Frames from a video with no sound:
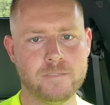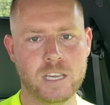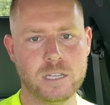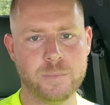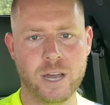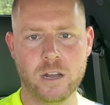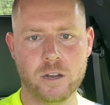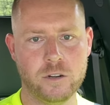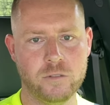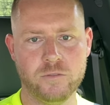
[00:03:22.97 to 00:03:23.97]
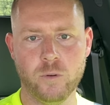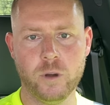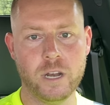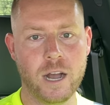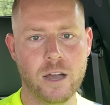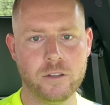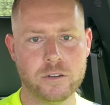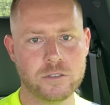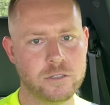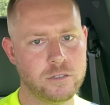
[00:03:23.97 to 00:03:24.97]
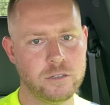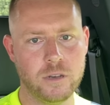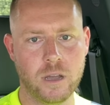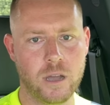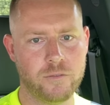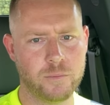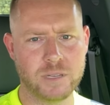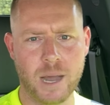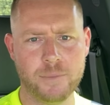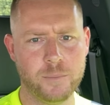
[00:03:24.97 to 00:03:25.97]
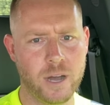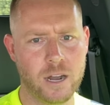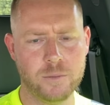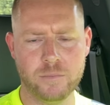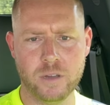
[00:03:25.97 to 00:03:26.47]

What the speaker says: It's about $140 from top to bottom.